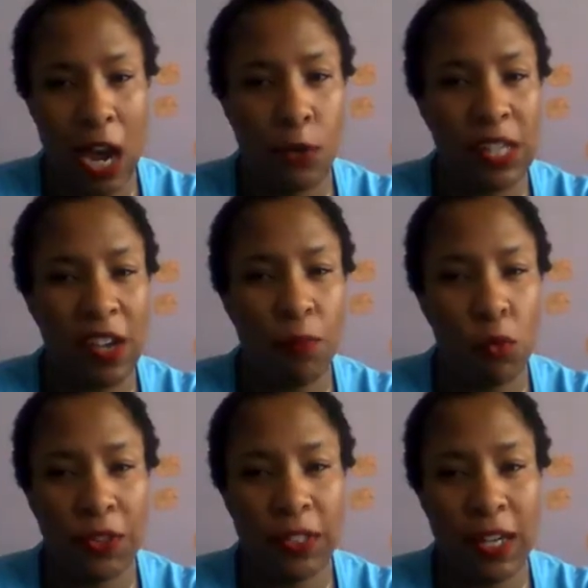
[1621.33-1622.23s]
I always have
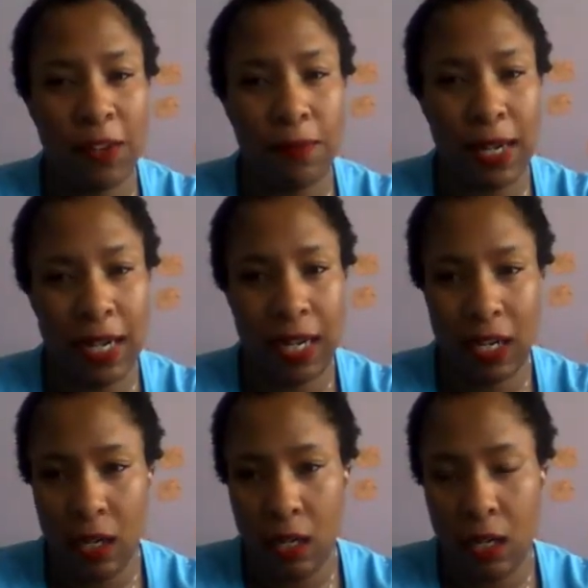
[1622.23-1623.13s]
more than enough money
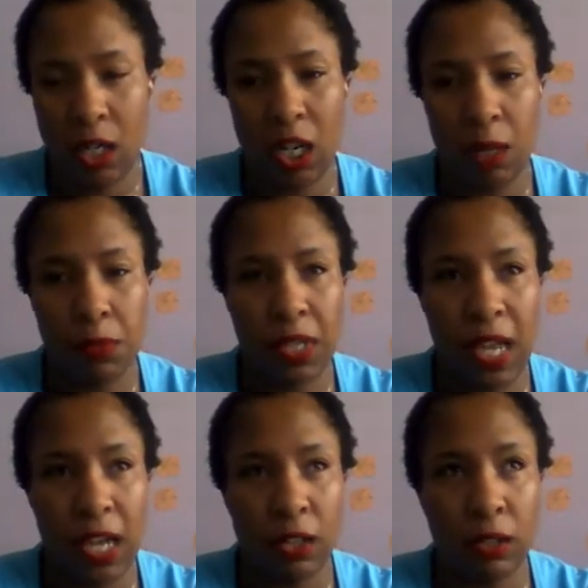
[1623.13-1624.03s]
comes
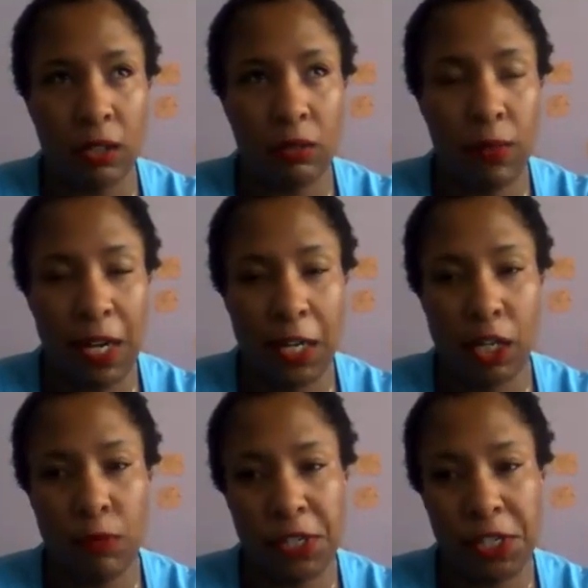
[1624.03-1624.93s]
in, or money
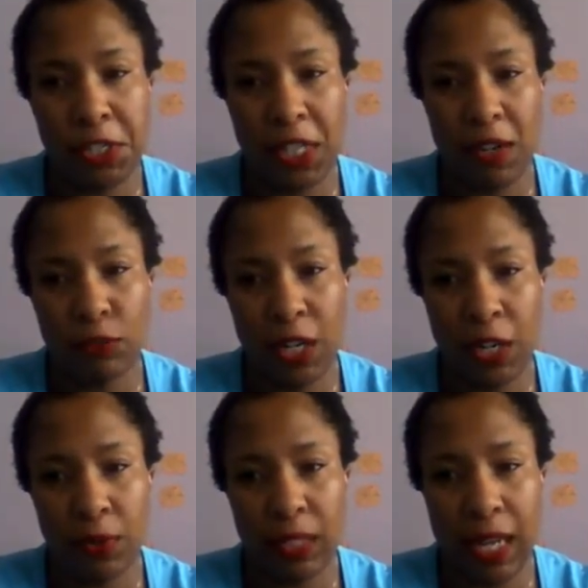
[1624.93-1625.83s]
comes easily and
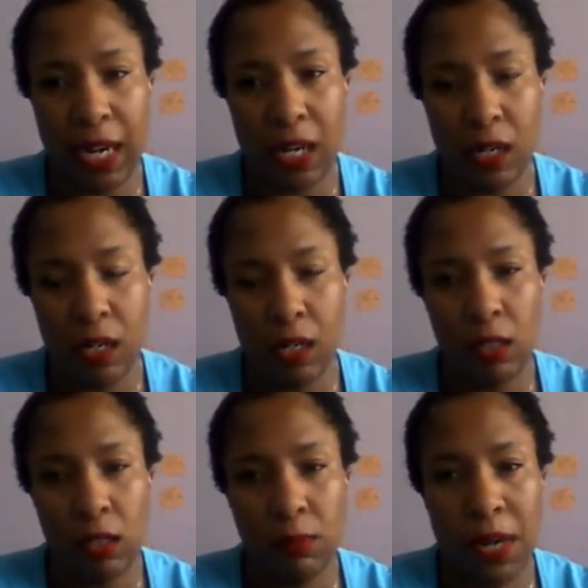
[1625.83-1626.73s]
frequently.
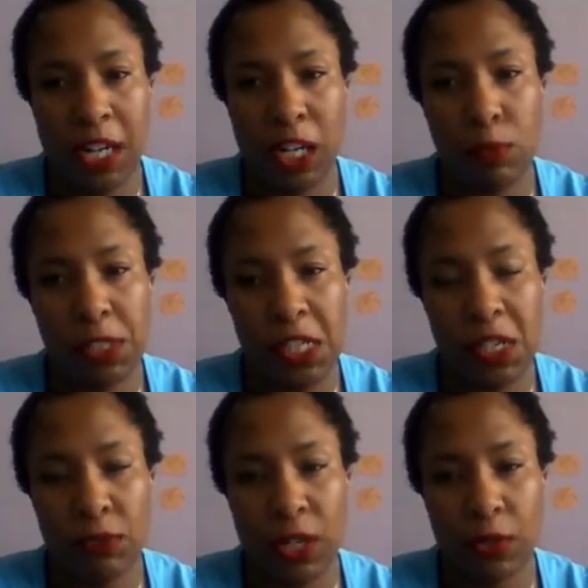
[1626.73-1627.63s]
Money comes easily
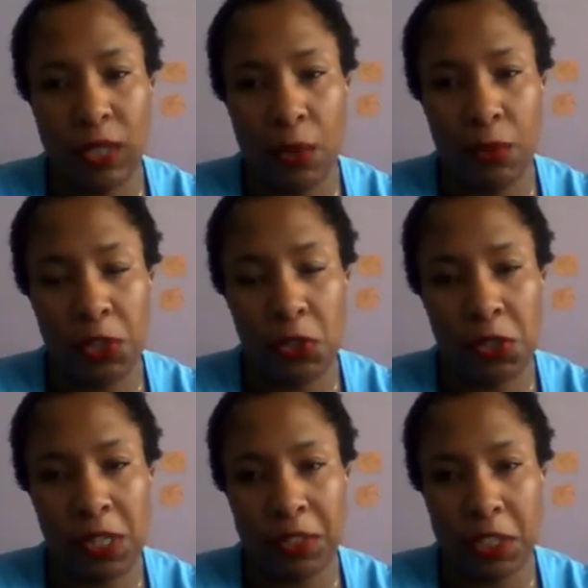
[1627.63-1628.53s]
and frequently is used
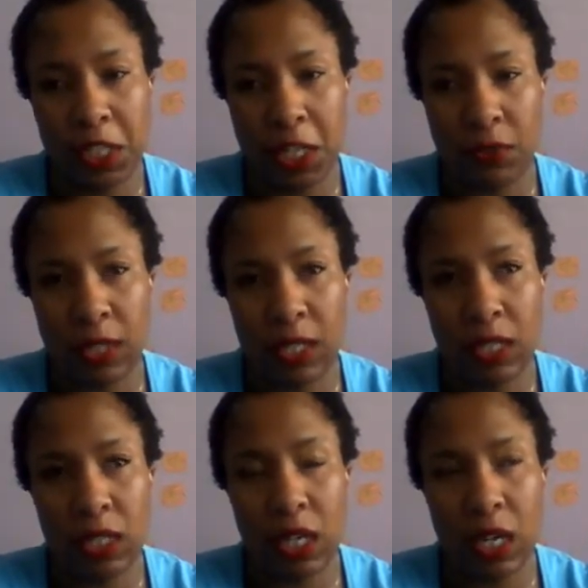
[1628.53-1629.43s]
in The Secret.
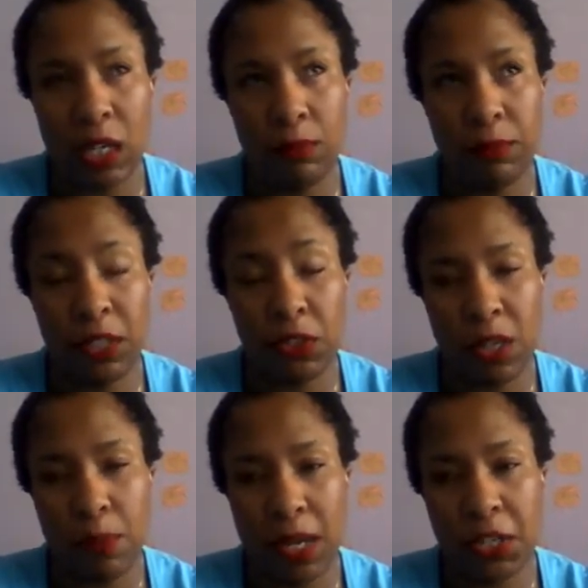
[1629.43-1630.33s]
There's an
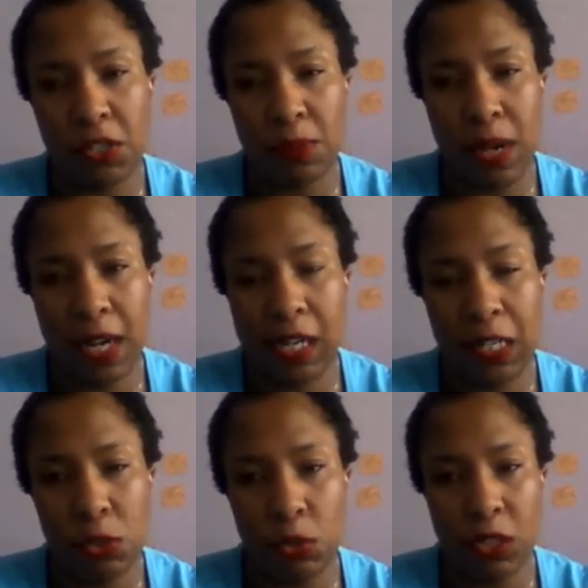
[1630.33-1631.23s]
abundance of money and
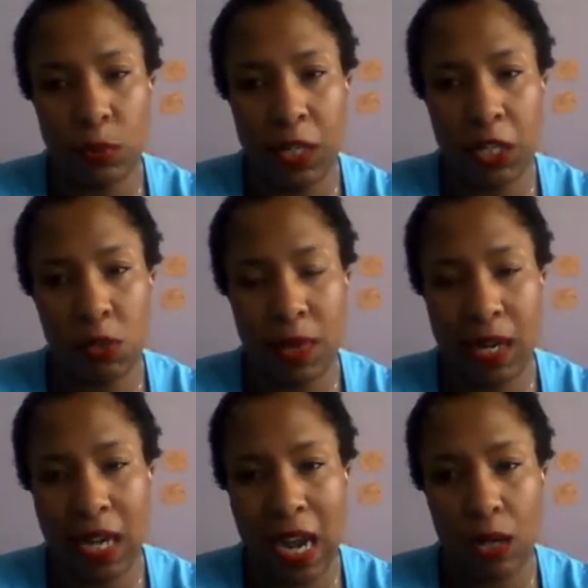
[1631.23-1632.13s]
it's on its way to me
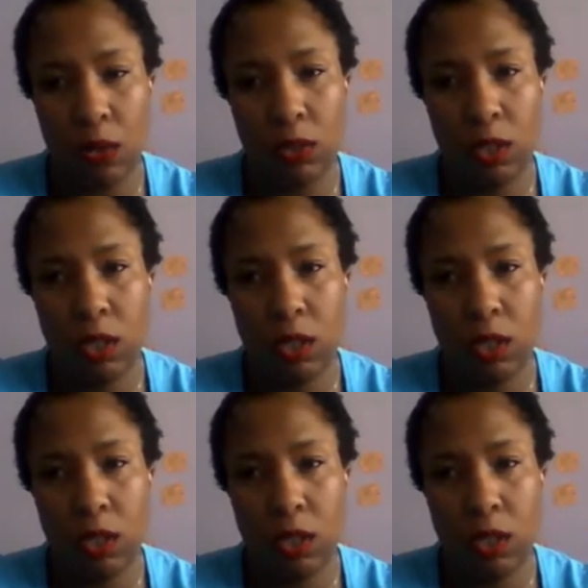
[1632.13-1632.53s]
now.